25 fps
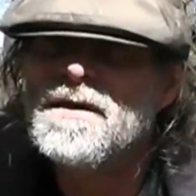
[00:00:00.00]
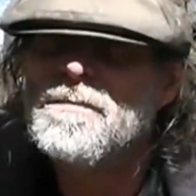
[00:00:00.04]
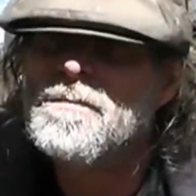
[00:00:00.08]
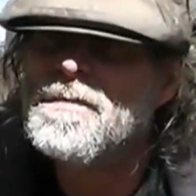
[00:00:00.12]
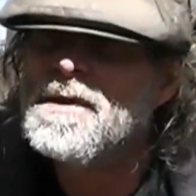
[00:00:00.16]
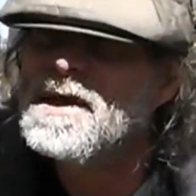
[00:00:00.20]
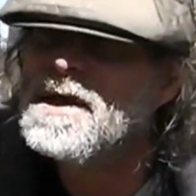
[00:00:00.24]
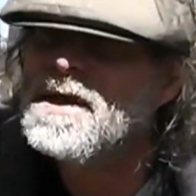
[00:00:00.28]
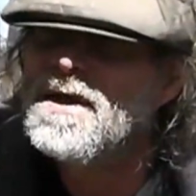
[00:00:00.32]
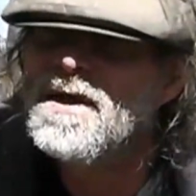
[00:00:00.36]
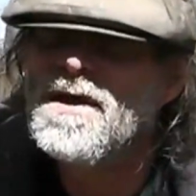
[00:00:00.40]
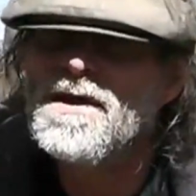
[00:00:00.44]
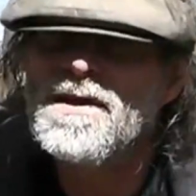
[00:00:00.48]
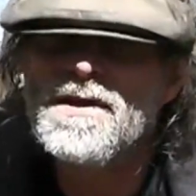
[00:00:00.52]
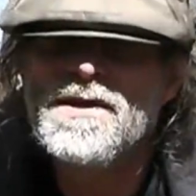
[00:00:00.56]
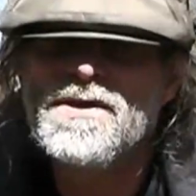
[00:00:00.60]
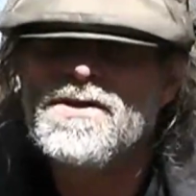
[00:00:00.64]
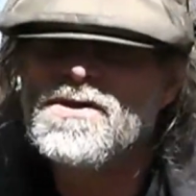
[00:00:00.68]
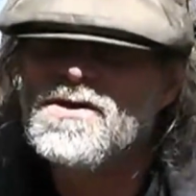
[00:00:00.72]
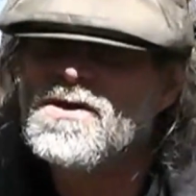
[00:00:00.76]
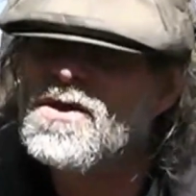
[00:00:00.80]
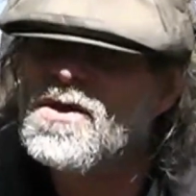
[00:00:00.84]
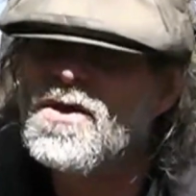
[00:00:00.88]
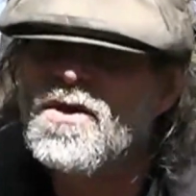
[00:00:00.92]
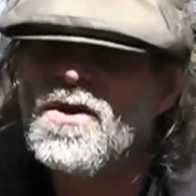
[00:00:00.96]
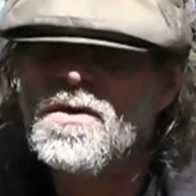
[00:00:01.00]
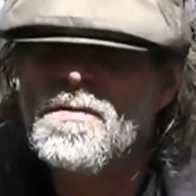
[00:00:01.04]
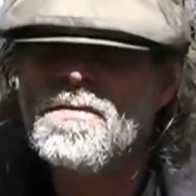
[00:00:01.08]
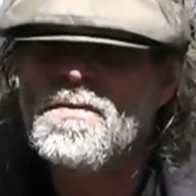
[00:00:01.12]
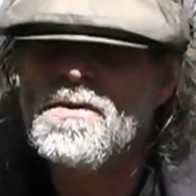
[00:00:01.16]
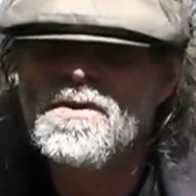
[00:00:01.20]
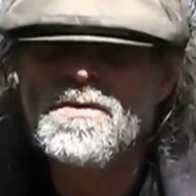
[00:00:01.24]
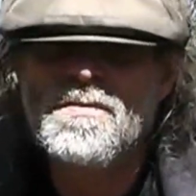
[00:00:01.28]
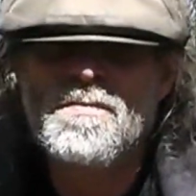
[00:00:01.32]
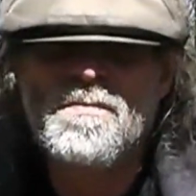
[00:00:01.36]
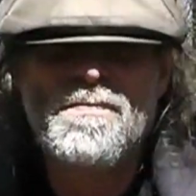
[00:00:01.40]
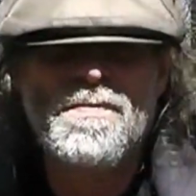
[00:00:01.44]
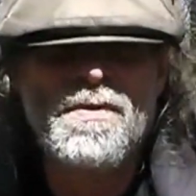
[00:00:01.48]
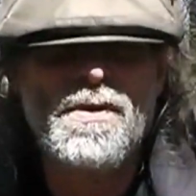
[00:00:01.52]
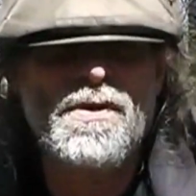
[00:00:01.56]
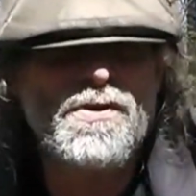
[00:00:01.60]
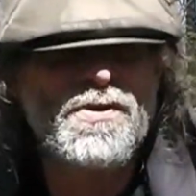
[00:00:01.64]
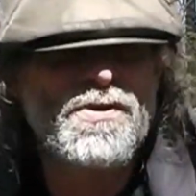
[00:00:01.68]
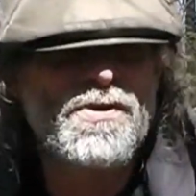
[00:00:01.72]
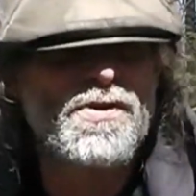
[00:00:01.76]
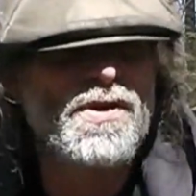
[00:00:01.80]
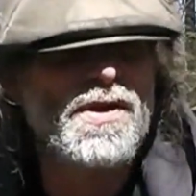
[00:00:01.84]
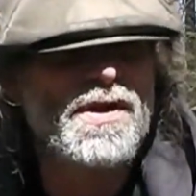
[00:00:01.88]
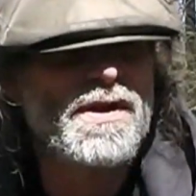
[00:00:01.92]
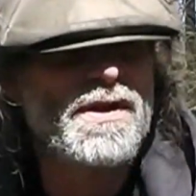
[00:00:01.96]
up in all this corporate
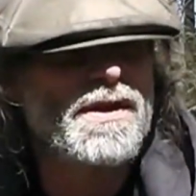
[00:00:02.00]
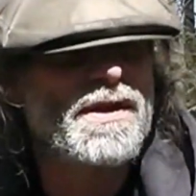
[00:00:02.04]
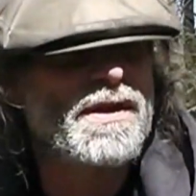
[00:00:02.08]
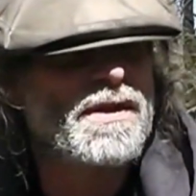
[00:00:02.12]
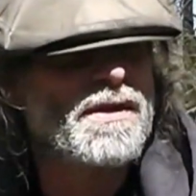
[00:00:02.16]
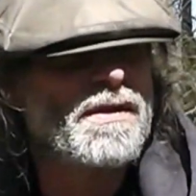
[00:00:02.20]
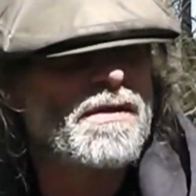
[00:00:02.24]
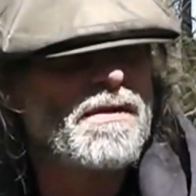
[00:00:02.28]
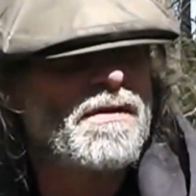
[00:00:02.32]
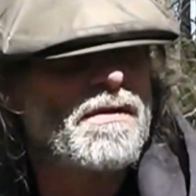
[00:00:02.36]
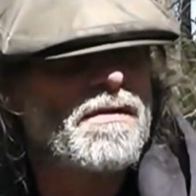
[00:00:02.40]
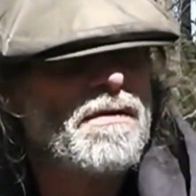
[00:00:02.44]
bullshit that